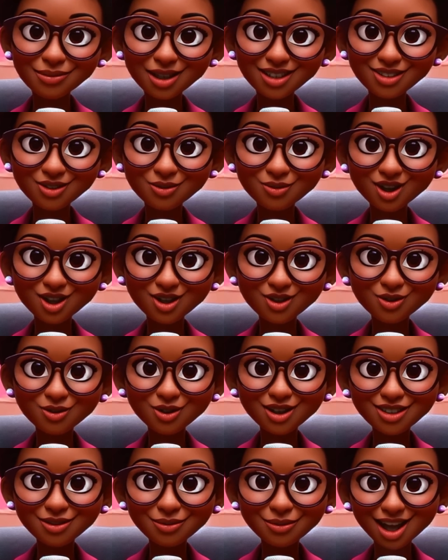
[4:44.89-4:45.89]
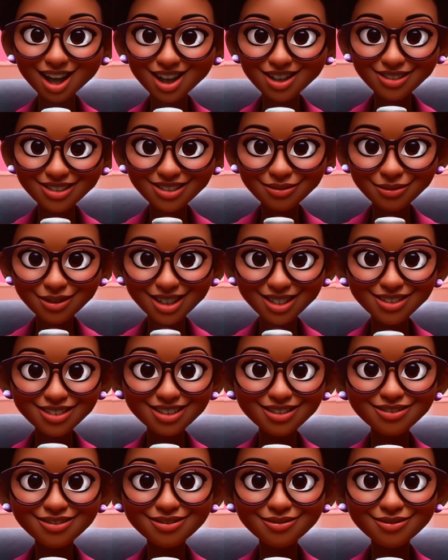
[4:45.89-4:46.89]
by the road where the paths meet.